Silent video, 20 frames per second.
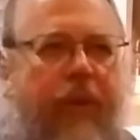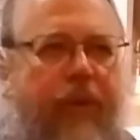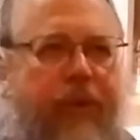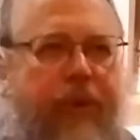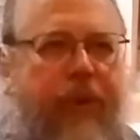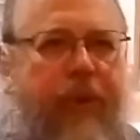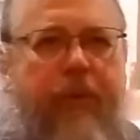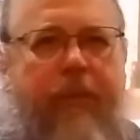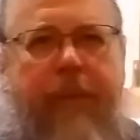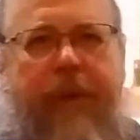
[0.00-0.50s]
there were
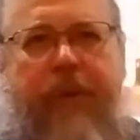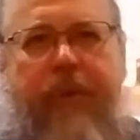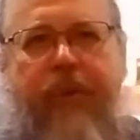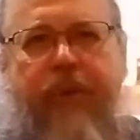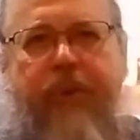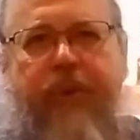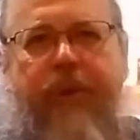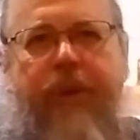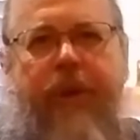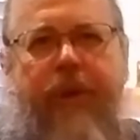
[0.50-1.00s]
two
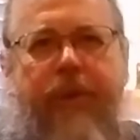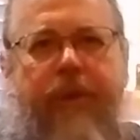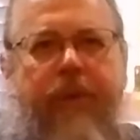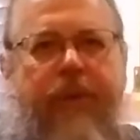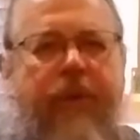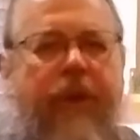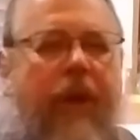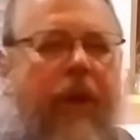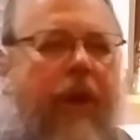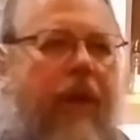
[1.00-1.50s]
major
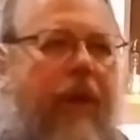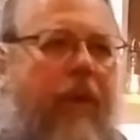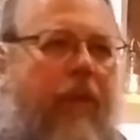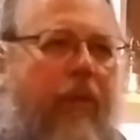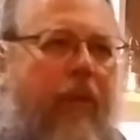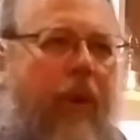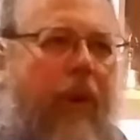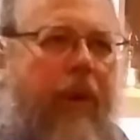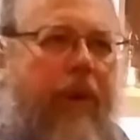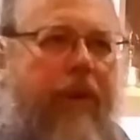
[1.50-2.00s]
centers.
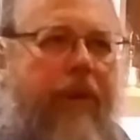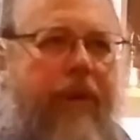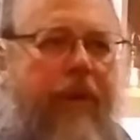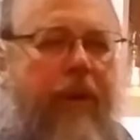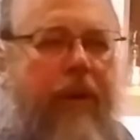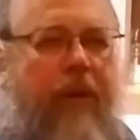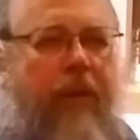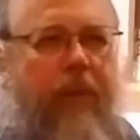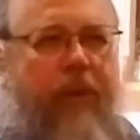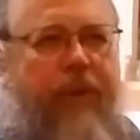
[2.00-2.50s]
One
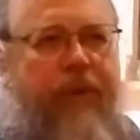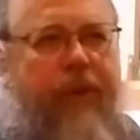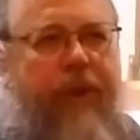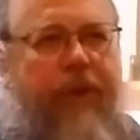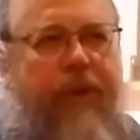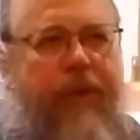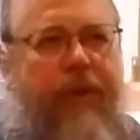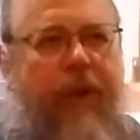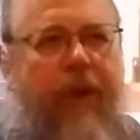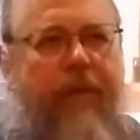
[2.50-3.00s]
was
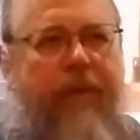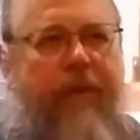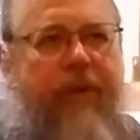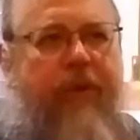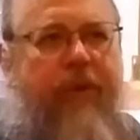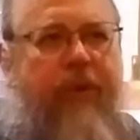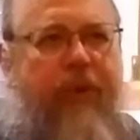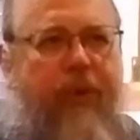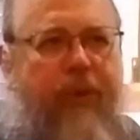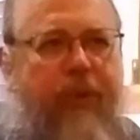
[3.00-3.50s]
St.
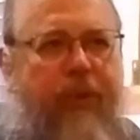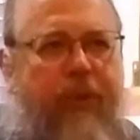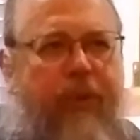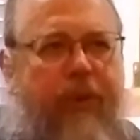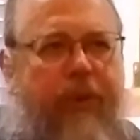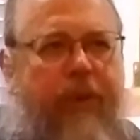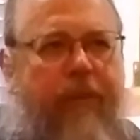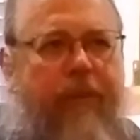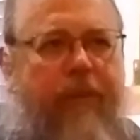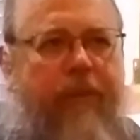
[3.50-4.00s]
Savas in
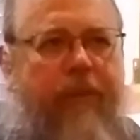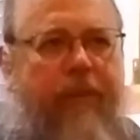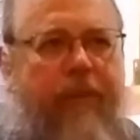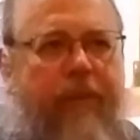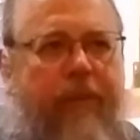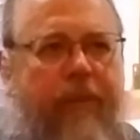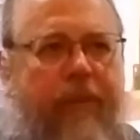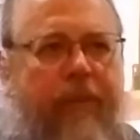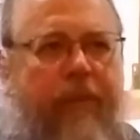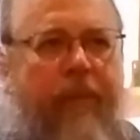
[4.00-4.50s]
Jerusalem,
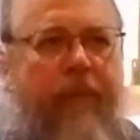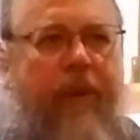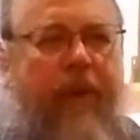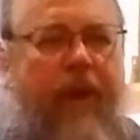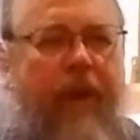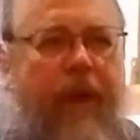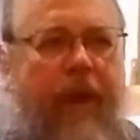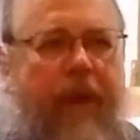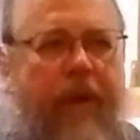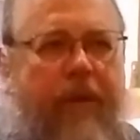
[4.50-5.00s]

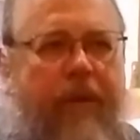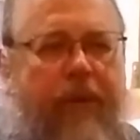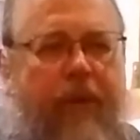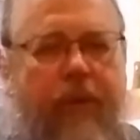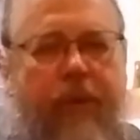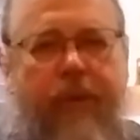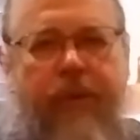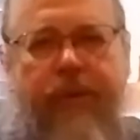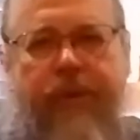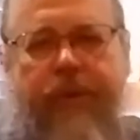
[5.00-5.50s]
and of
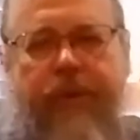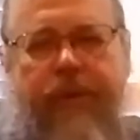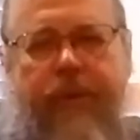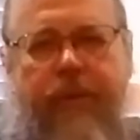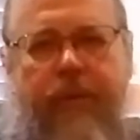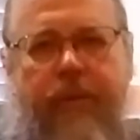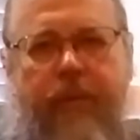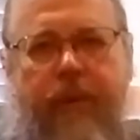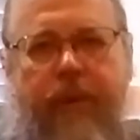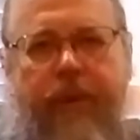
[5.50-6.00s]
course,
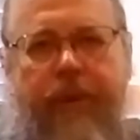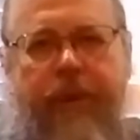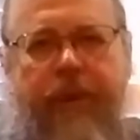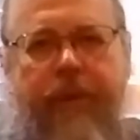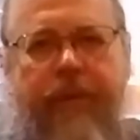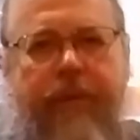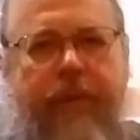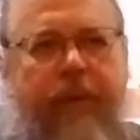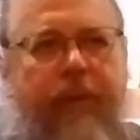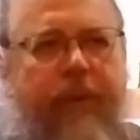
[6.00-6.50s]
with
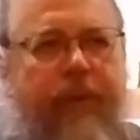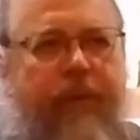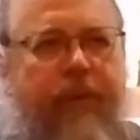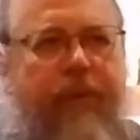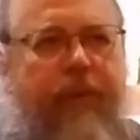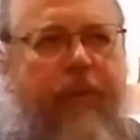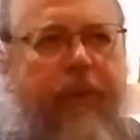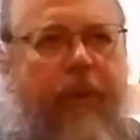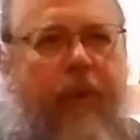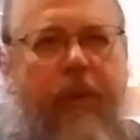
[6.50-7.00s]
influence
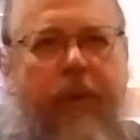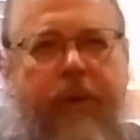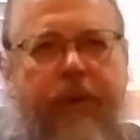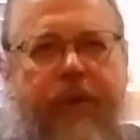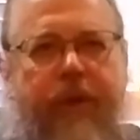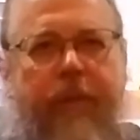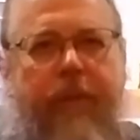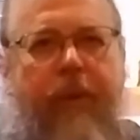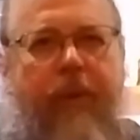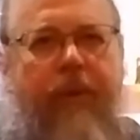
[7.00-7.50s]
from the Holy
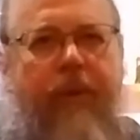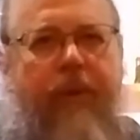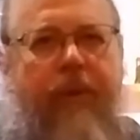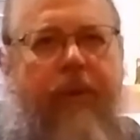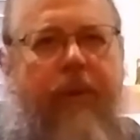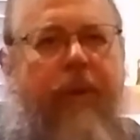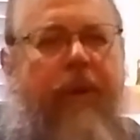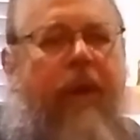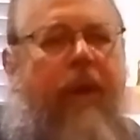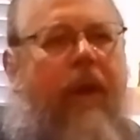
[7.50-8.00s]

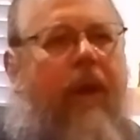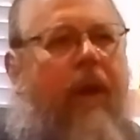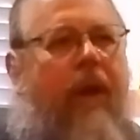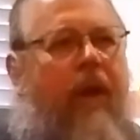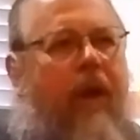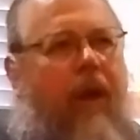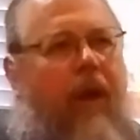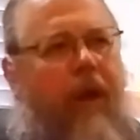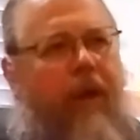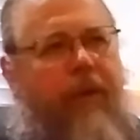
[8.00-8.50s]
Sepulchre.
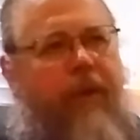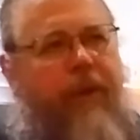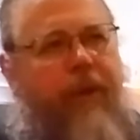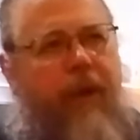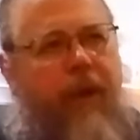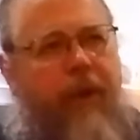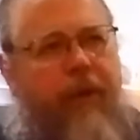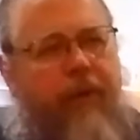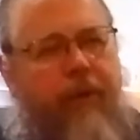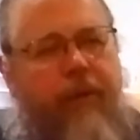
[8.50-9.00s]
Uh,
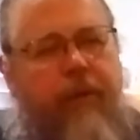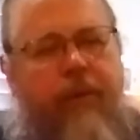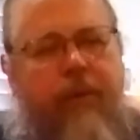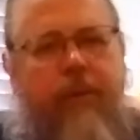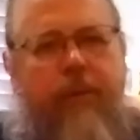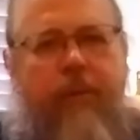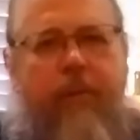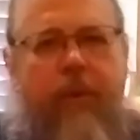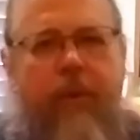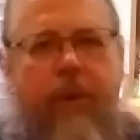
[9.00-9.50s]
the other
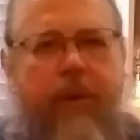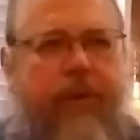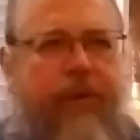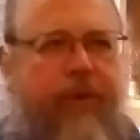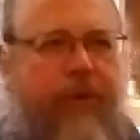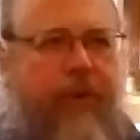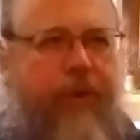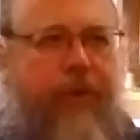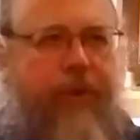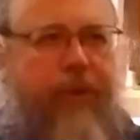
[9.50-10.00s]

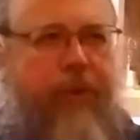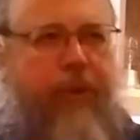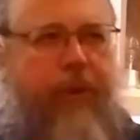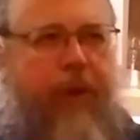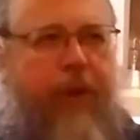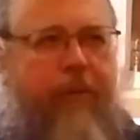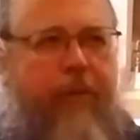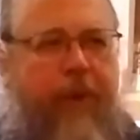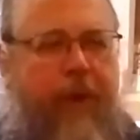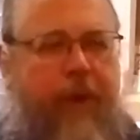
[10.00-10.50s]
was the
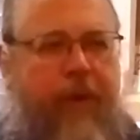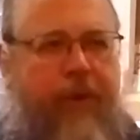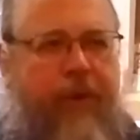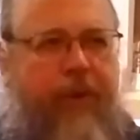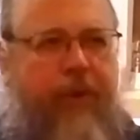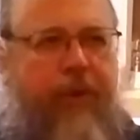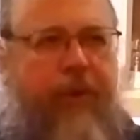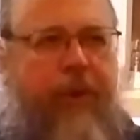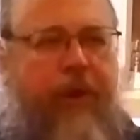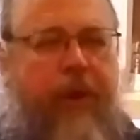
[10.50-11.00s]
Studite
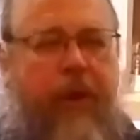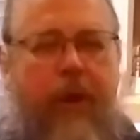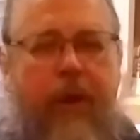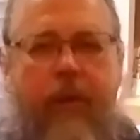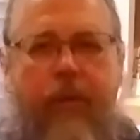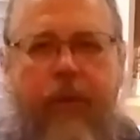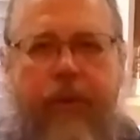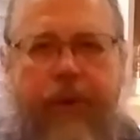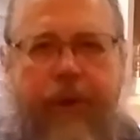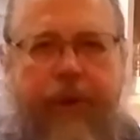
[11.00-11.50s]
Monastery
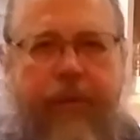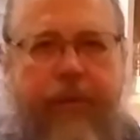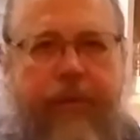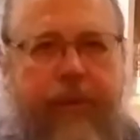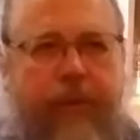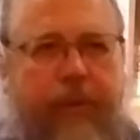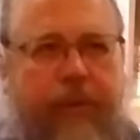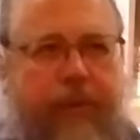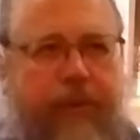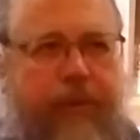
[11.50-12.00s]
with
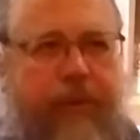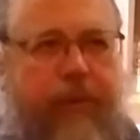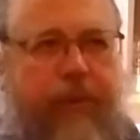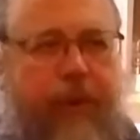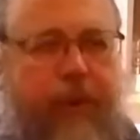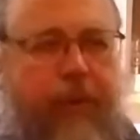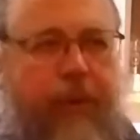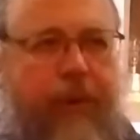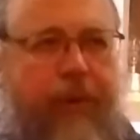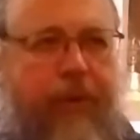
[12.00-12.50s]
influence from
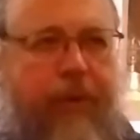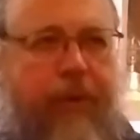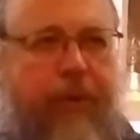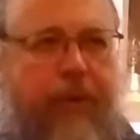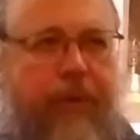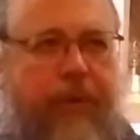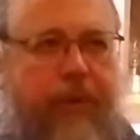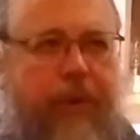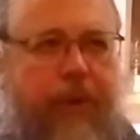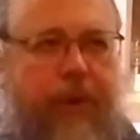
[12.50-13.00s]
the Great
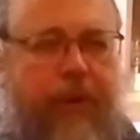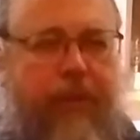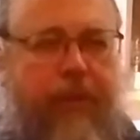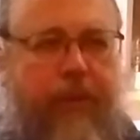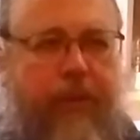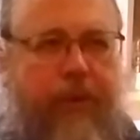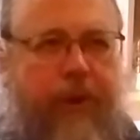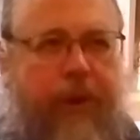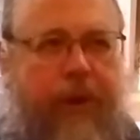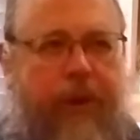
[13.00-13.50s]
Church, in other
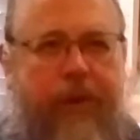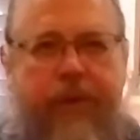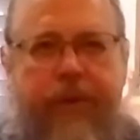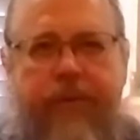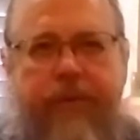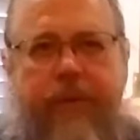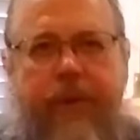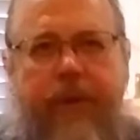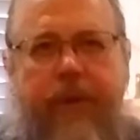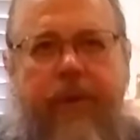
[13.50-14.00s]
words, Hagia
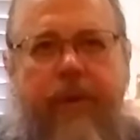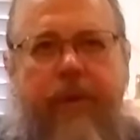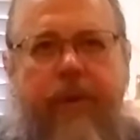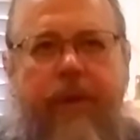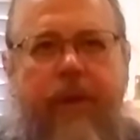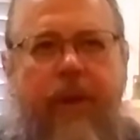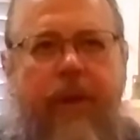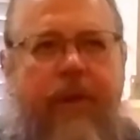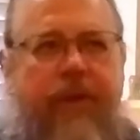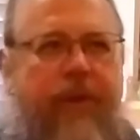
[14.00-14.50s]
Sophia
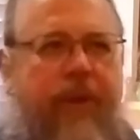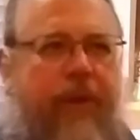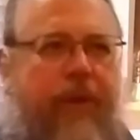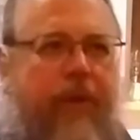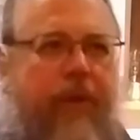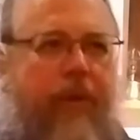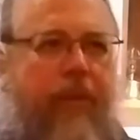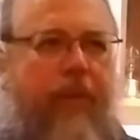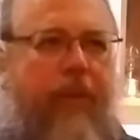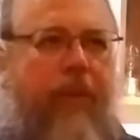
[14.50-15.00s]
in
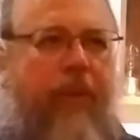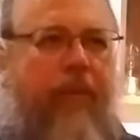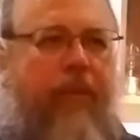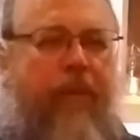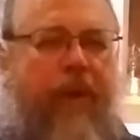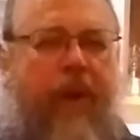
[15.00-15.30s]
Constantinople.